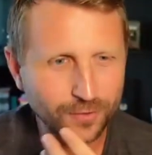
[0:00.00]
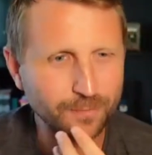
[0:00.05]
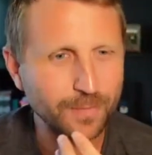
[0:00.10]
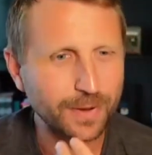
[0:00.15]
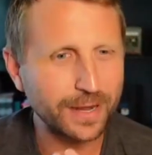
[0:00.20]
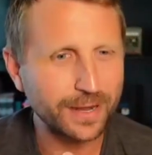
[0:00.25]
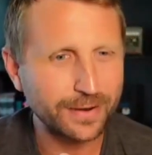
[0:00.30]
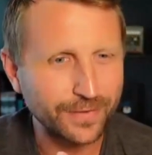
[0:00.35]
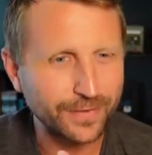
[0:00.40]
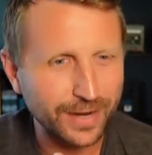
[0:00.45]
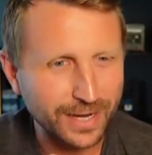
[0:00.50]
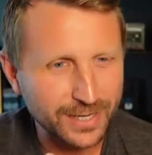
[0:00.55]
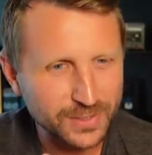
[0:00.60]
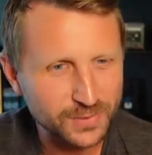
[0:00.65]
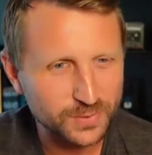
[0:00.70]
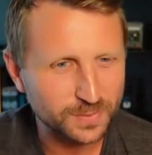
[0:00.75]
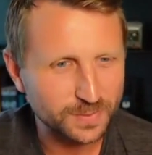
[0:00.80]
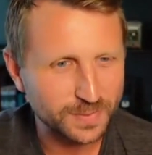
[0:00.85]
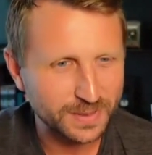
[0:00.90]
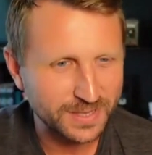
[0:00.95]
of my
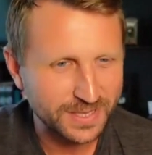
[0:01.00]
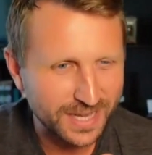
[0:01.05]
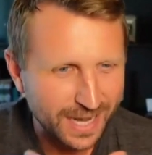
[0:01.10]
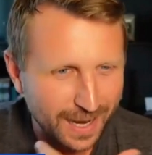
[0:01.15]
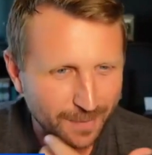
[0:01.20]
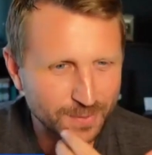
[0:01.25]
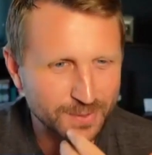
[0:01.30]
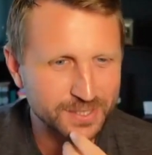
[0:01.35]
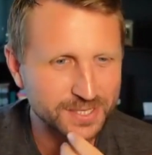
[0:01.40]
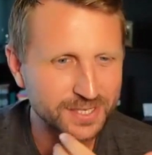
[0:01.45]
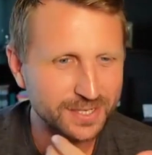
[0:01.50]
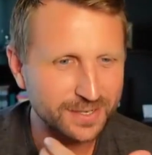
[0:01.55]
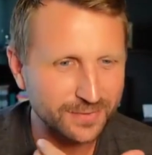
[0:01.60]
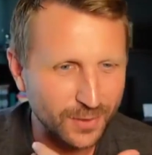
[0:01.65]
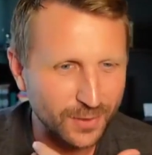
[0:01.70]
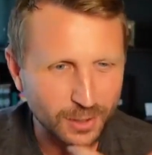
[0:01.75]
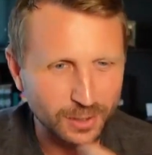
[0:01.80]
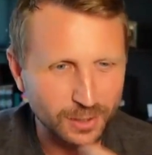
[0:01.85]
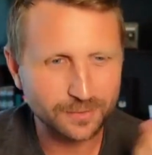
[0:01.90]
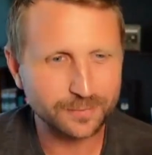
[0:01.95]
advice would be the opposite
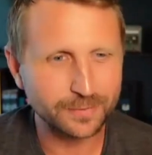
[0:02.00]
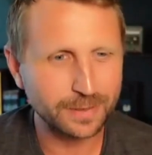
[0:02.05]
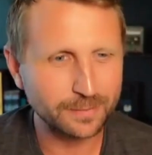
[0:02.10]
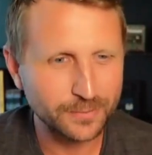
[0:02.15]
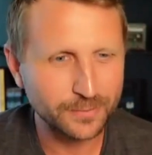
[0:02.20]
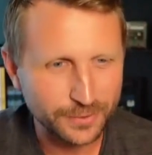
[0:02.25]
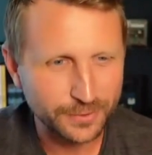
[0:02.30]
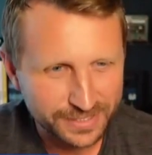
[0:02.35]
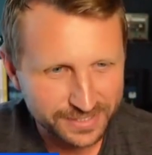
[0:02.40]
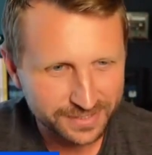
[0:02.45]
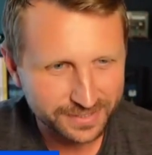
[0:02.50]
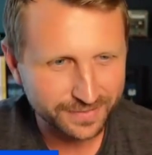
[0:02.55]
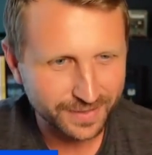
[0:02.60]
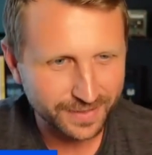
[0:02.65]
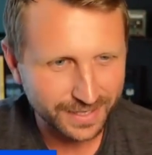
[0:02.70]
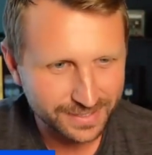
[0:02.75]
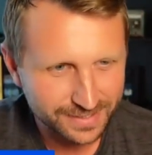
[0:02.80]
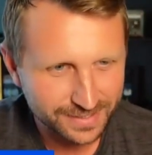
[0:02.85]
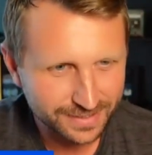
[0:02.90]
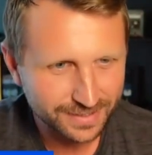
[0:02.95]
of all of Web3's
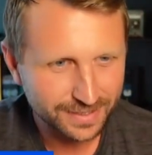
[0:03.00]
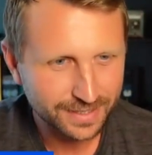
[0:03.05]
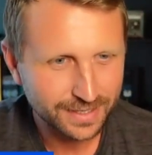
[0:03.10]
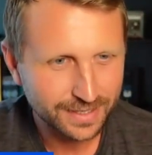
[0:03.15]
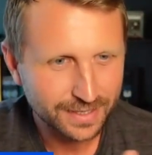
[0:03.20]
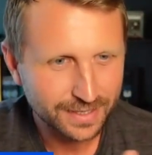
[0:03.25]
advice.